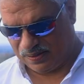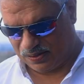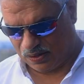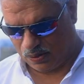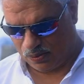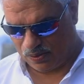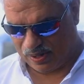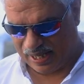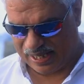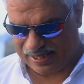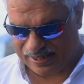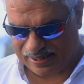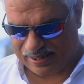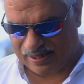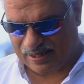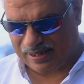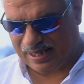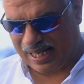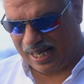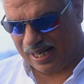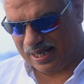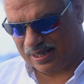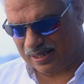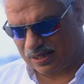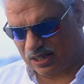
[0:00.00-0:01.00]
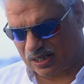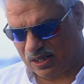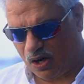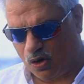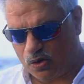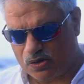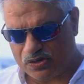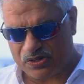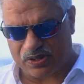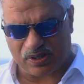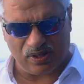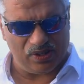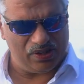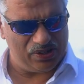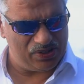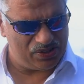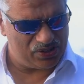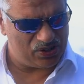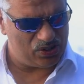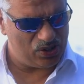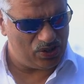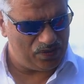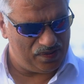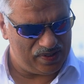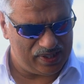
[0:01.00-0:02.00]
so there's that consular
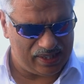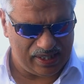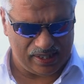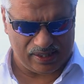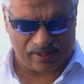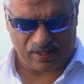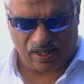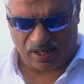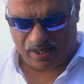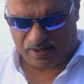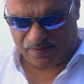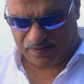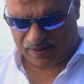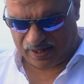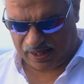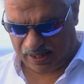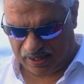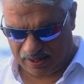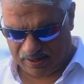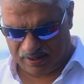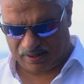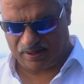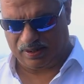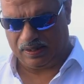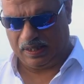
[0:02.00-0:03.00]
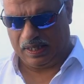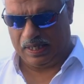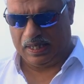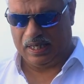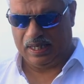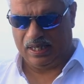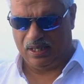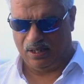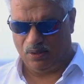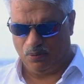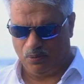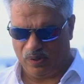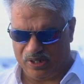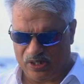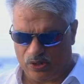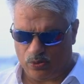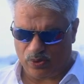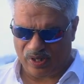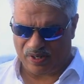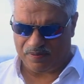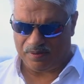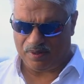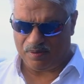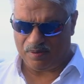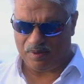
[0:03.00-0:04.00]
services side of things, yeah. which
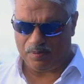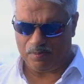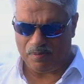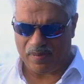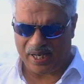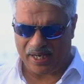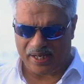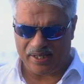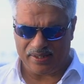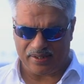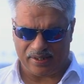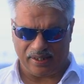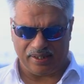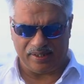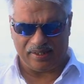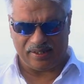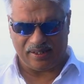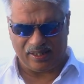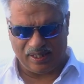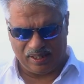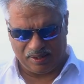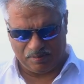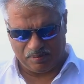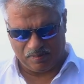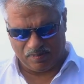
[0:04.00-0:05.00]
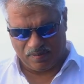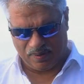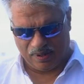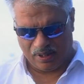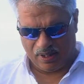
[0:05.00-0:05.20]
we have an amazing team.